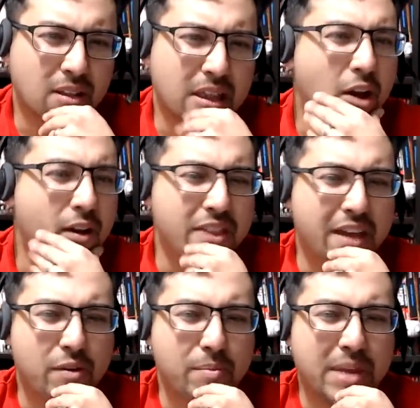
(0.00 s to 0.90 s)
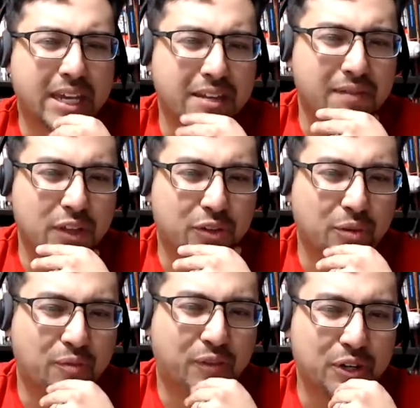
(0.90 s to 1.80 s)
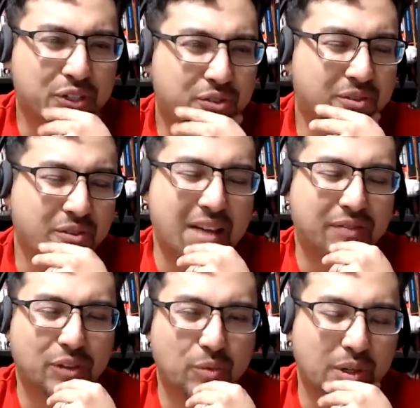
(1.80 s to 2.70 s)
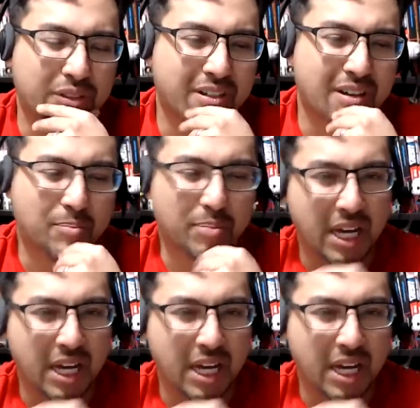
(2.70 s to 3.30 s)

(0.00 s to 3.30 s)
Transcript: never make it even to the first draft of the World Cup.